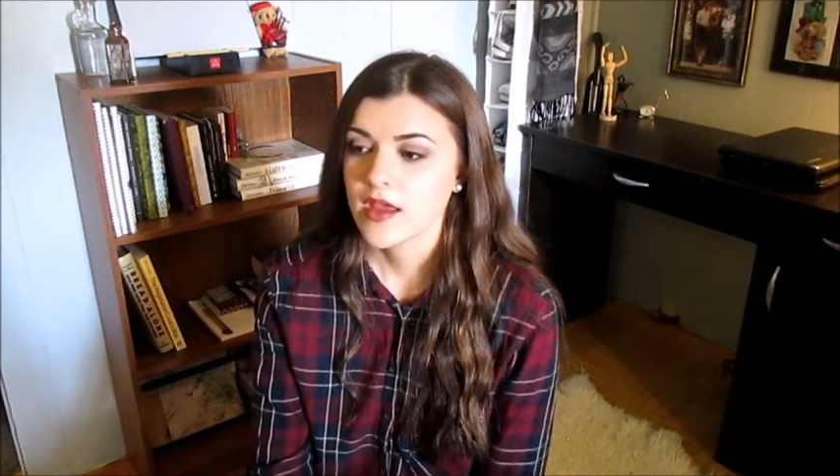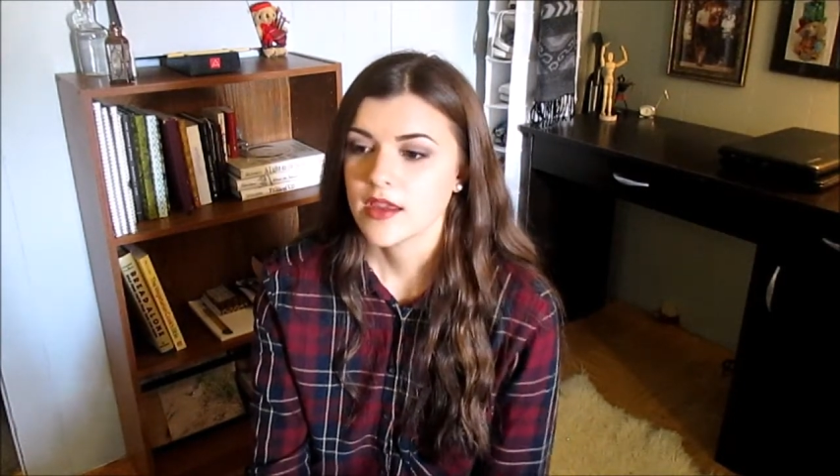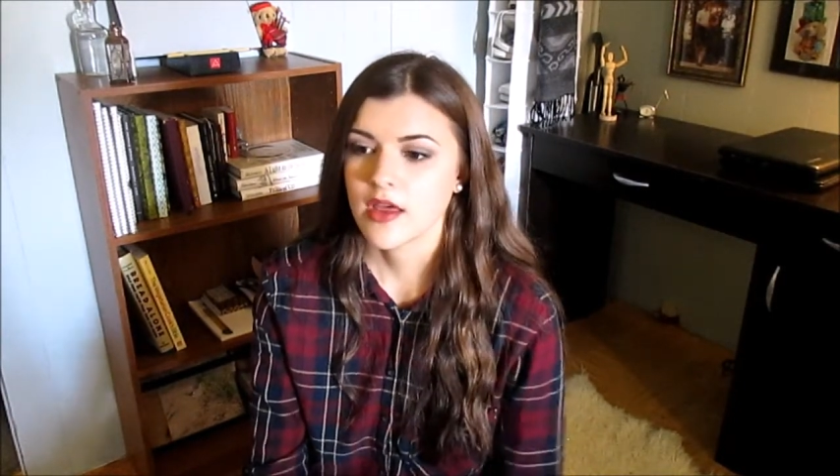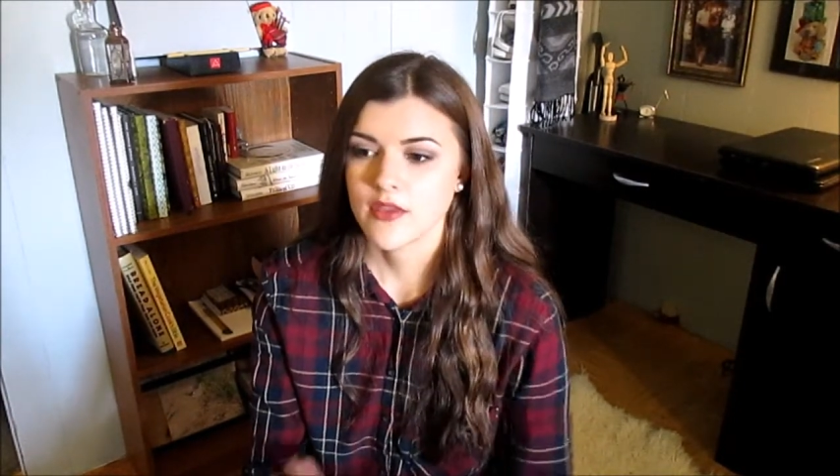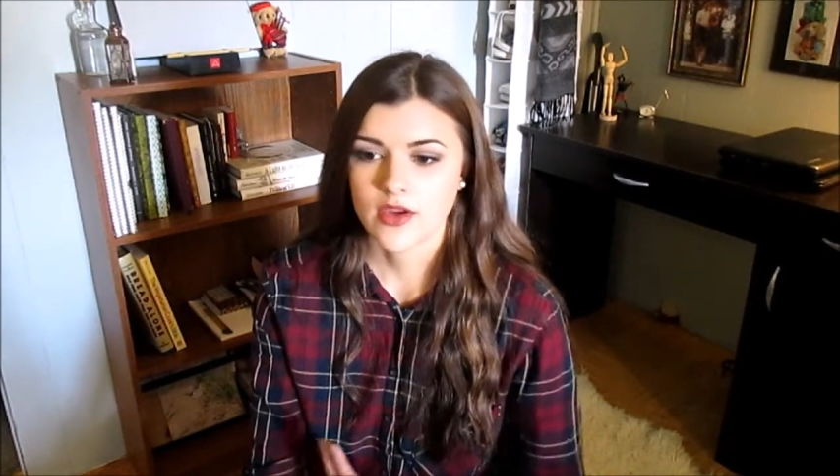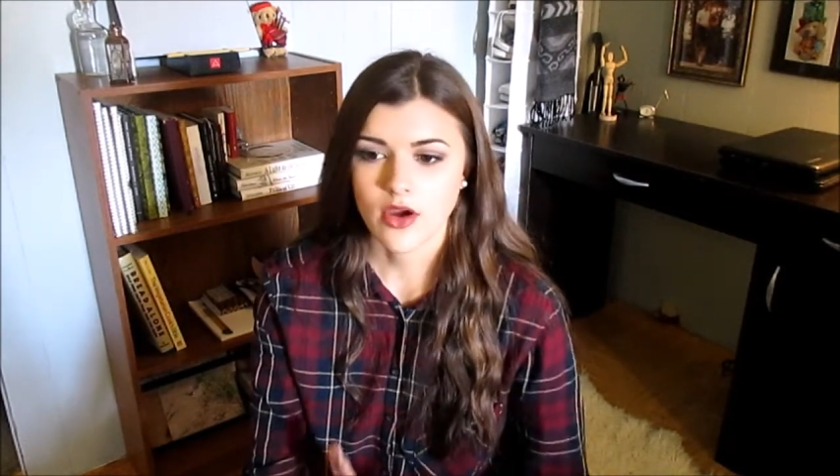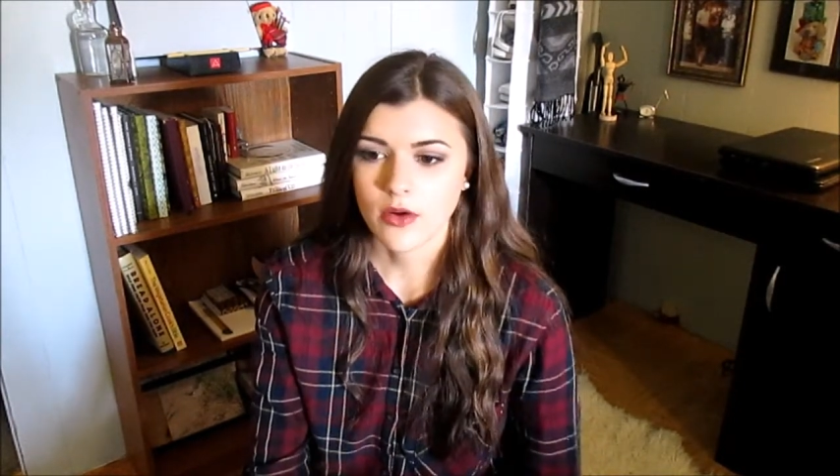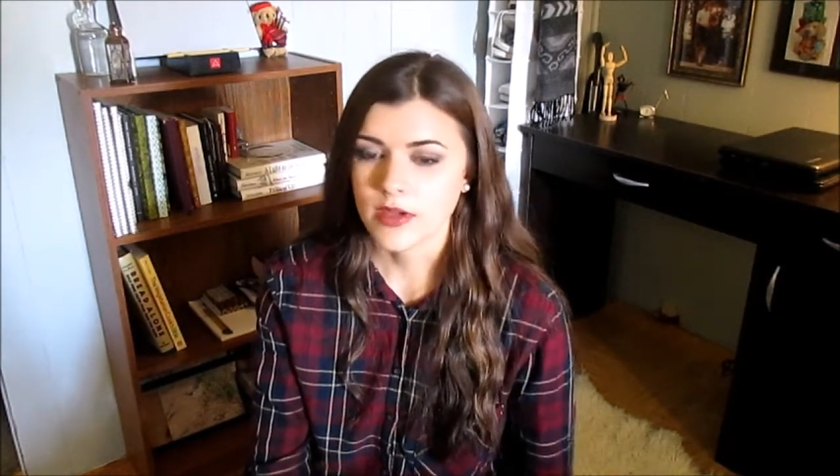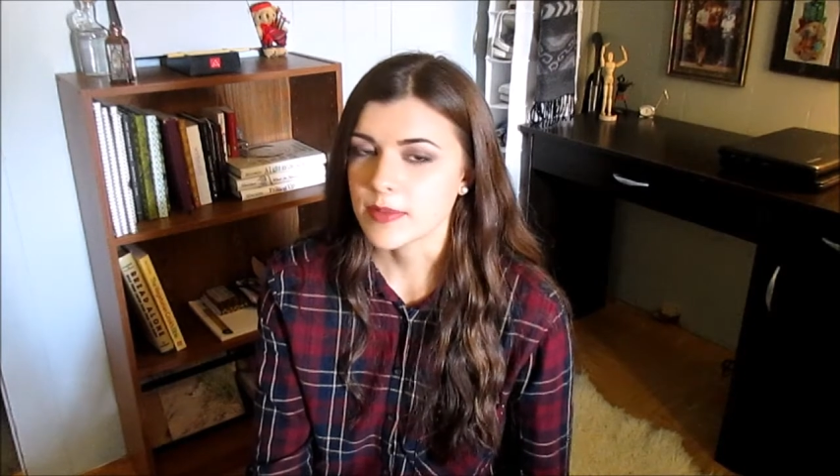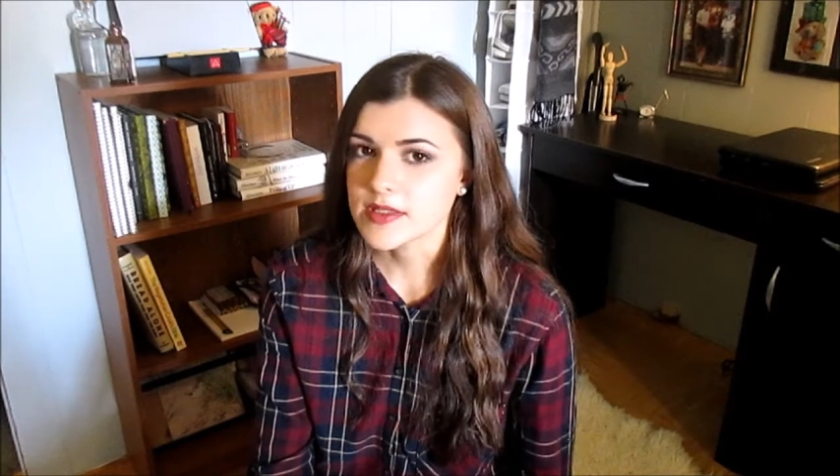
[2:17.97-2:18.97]
Now, they'd
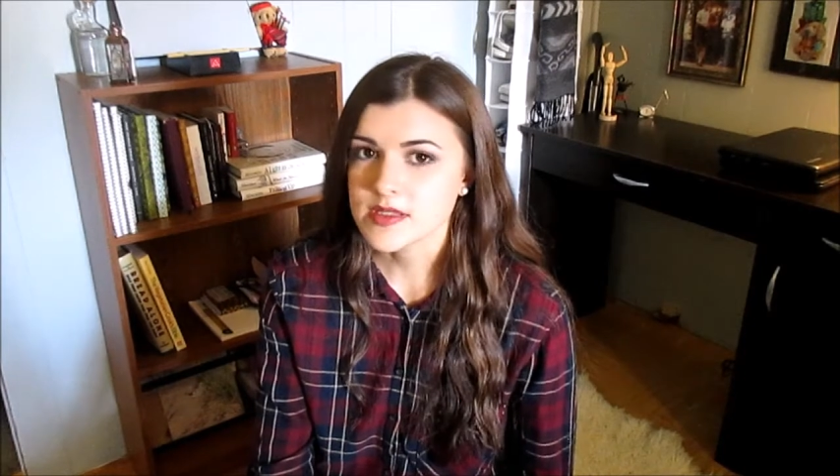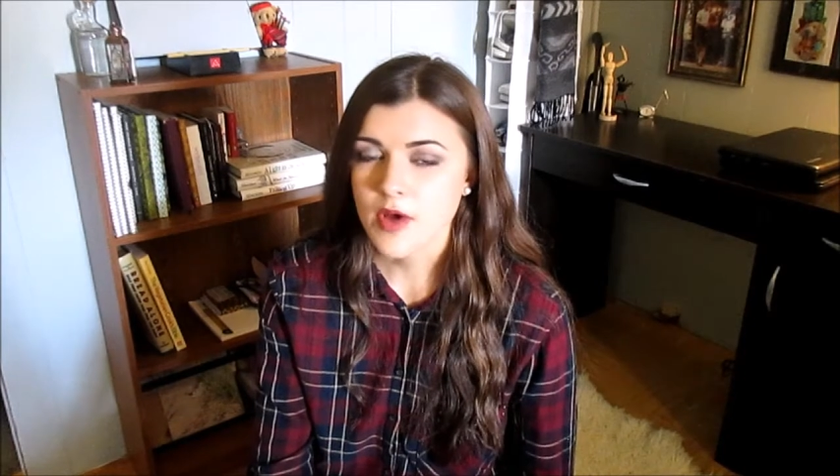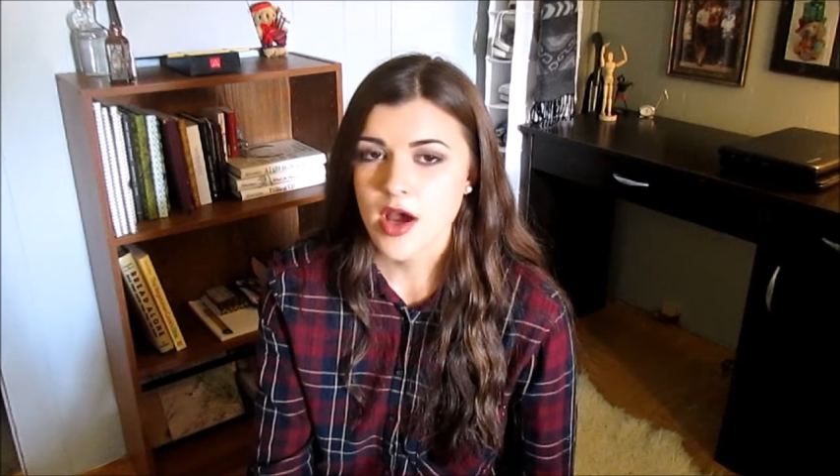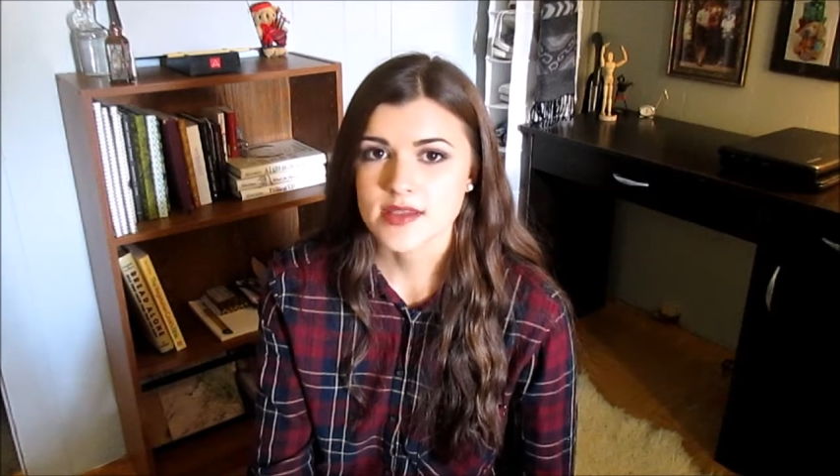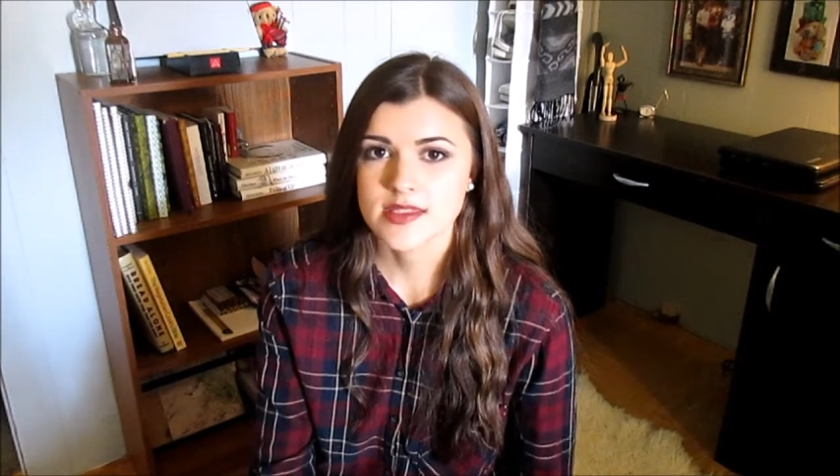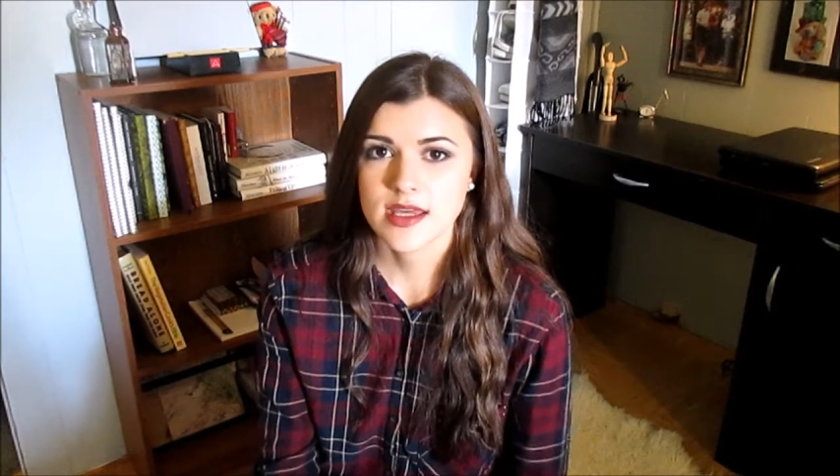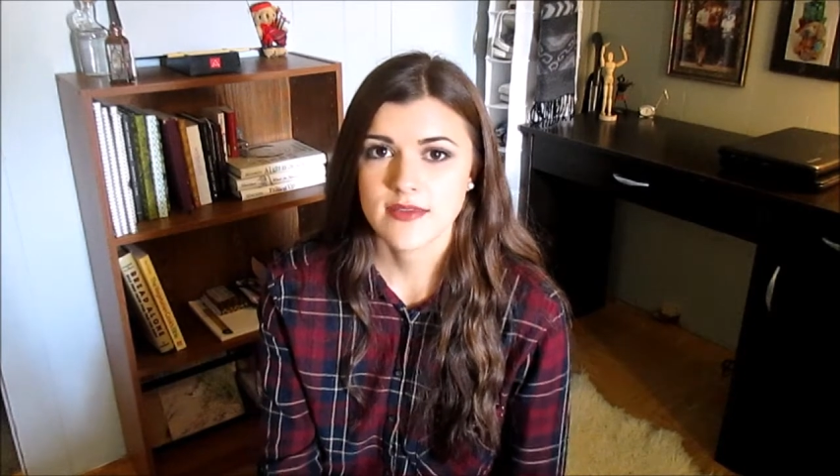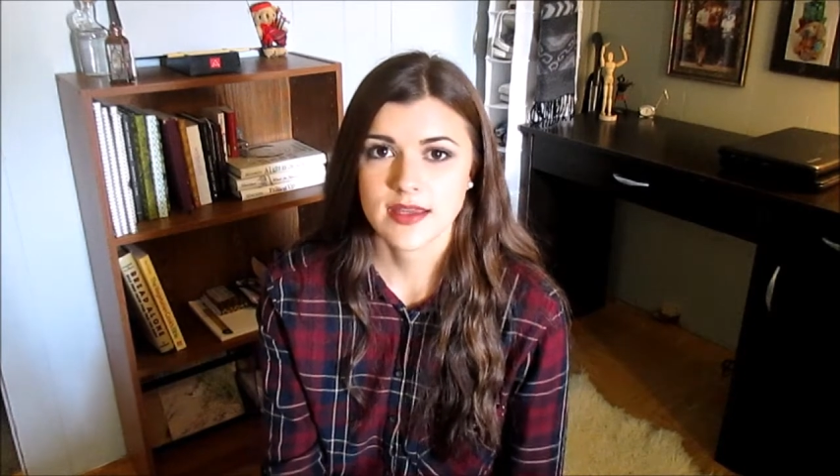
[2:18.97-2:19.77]
already been to Boston,